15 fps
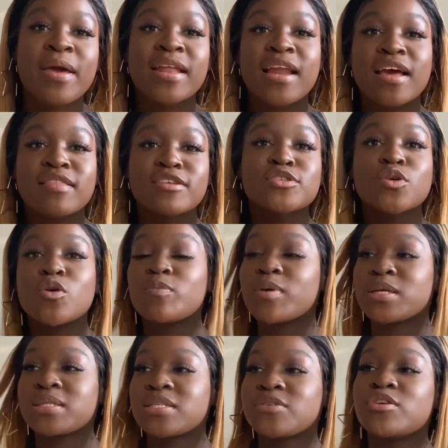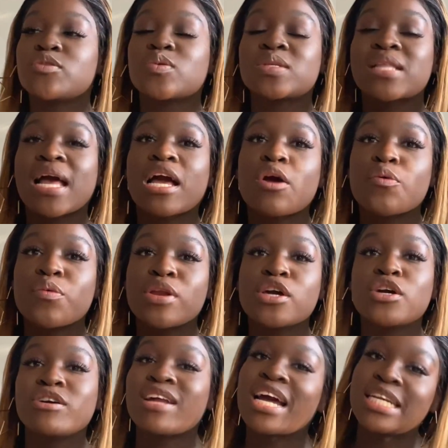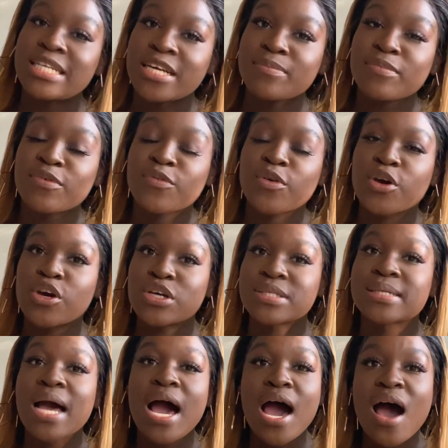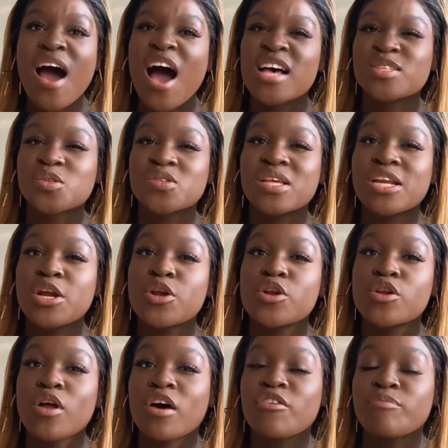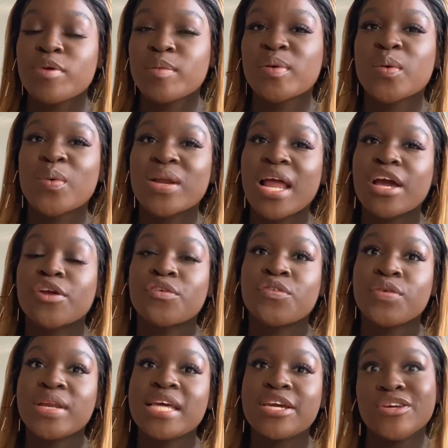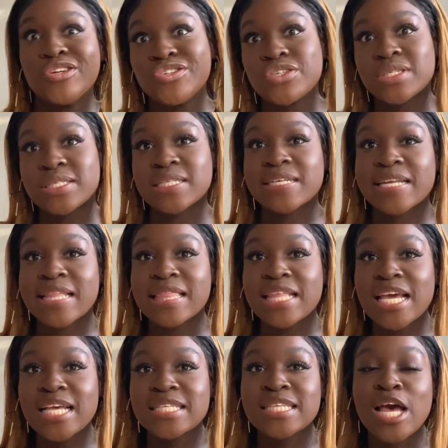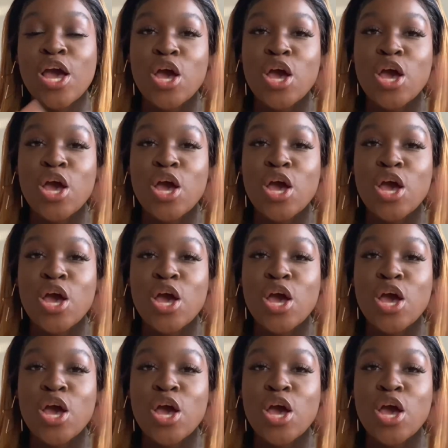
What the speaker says: And like this OP series was like a really good idea because I saw that a lot of people were like really interested in this.